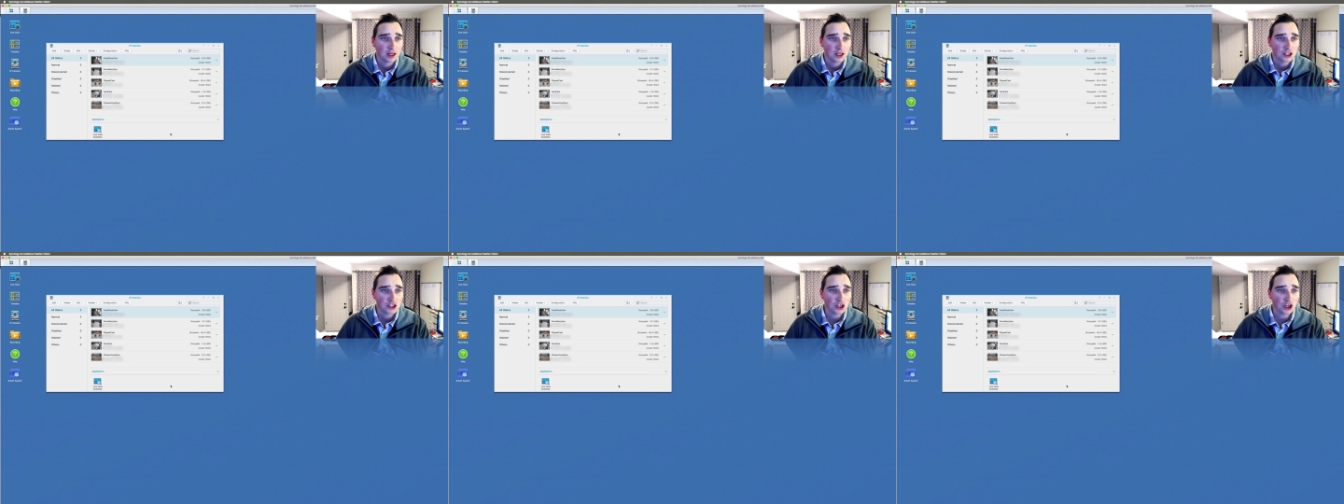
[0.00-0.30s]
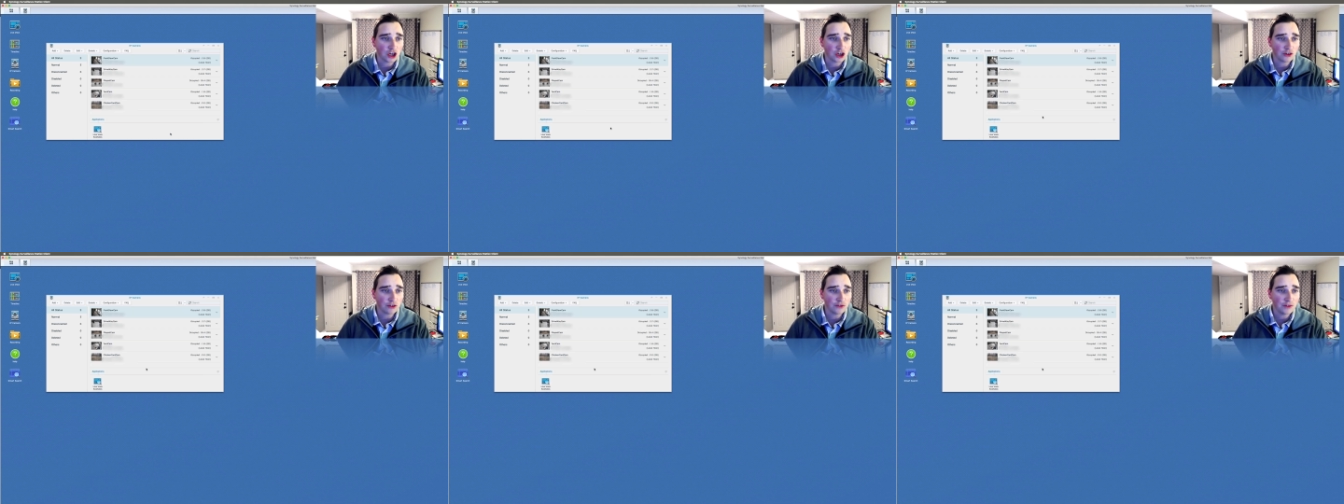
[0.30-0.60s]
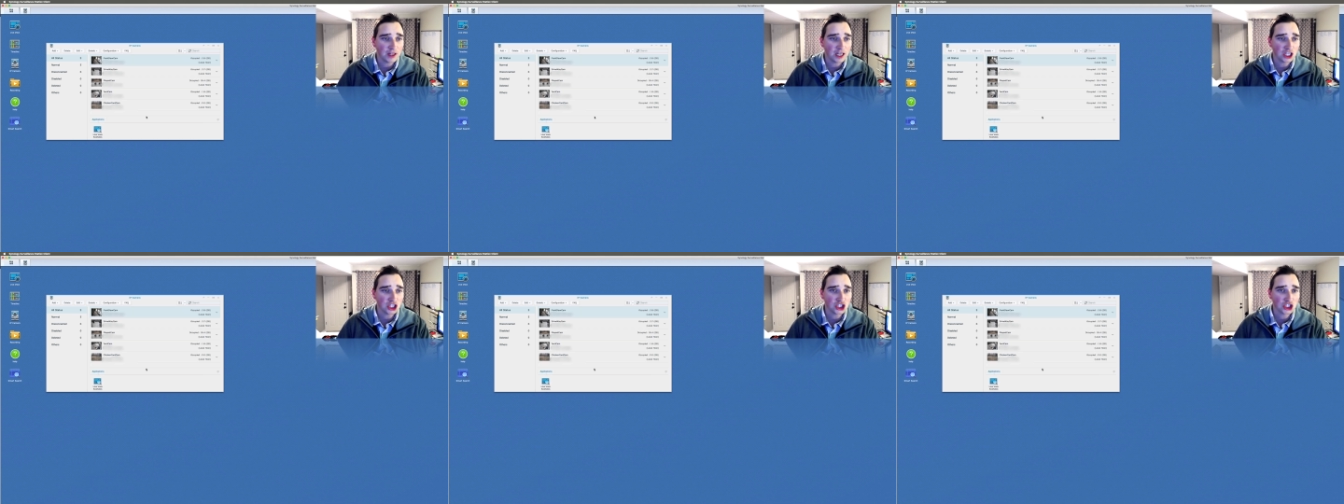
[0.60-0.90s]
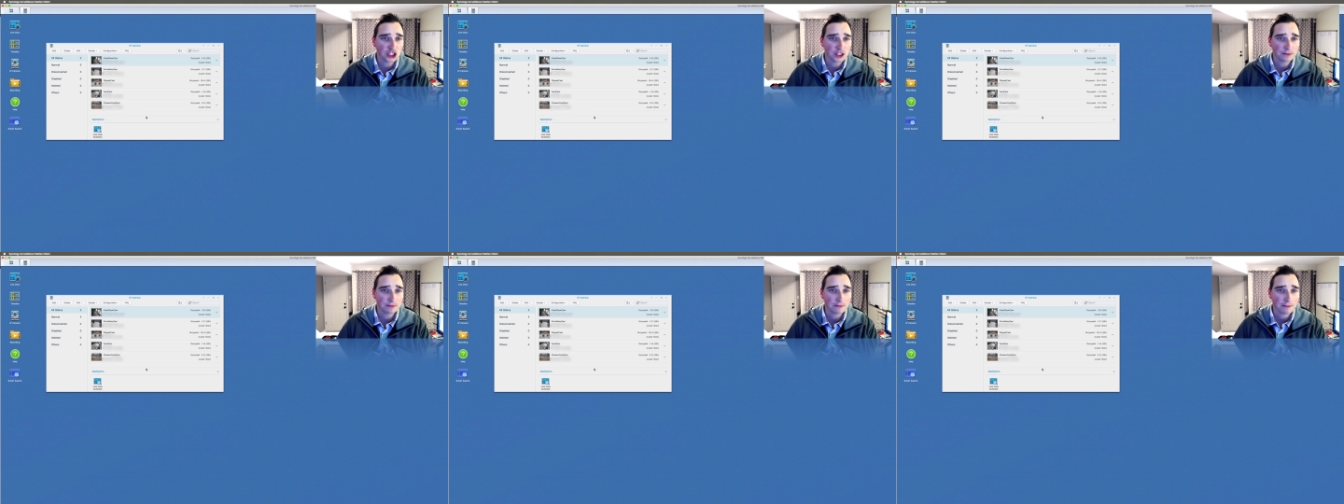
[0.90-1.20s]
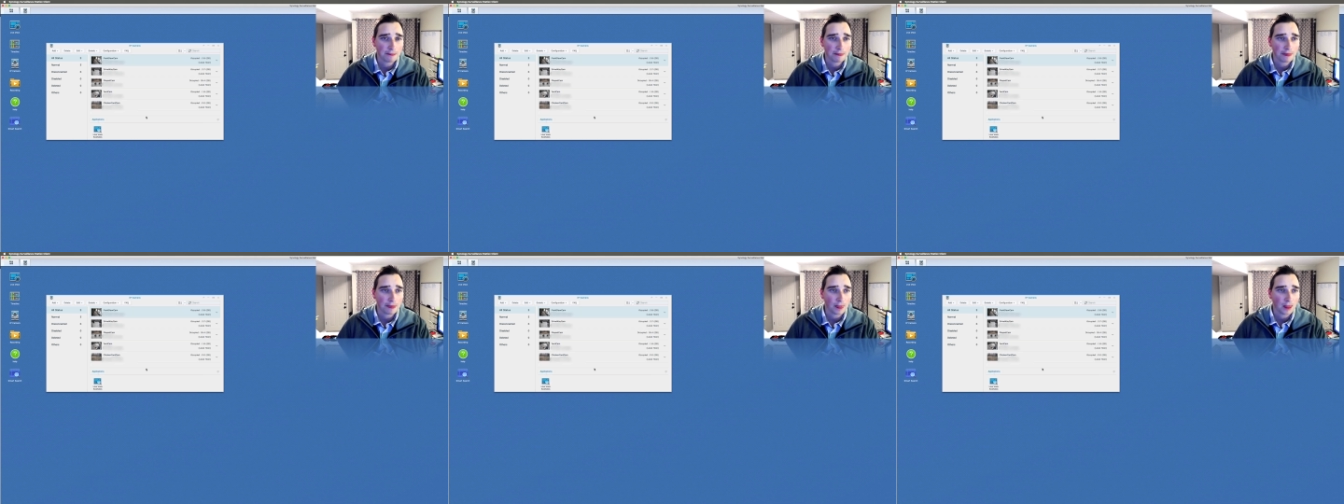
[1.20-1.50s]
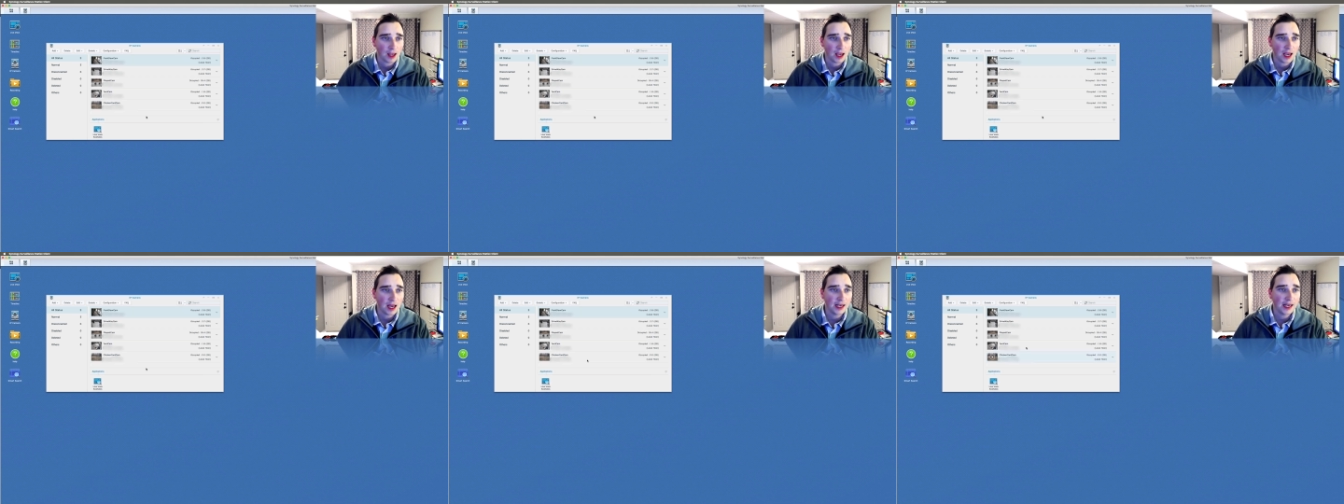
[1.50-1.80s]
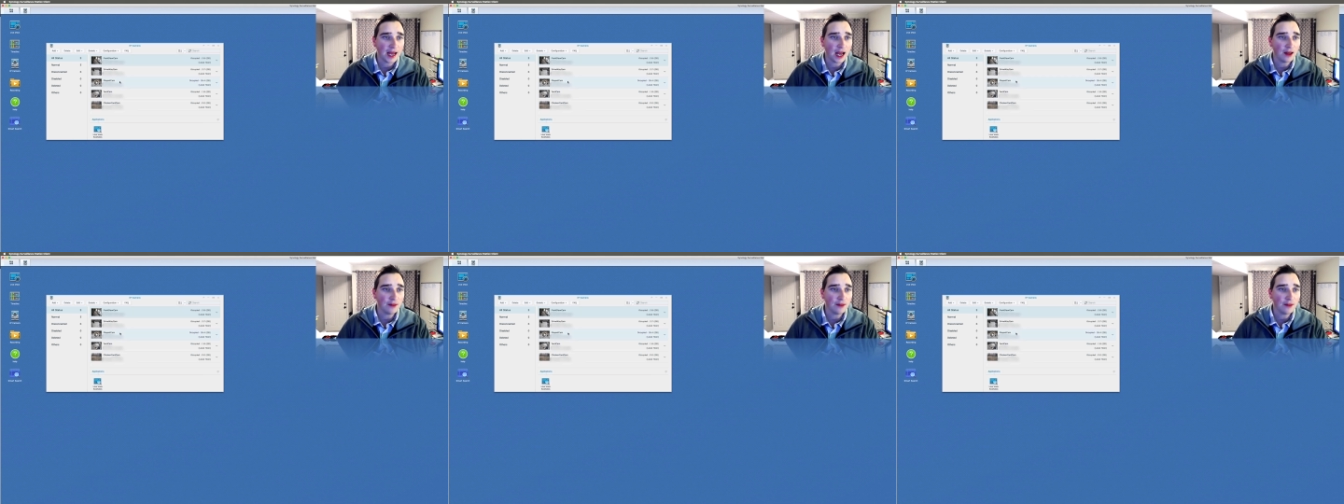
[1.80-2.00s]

So I go to finish, and now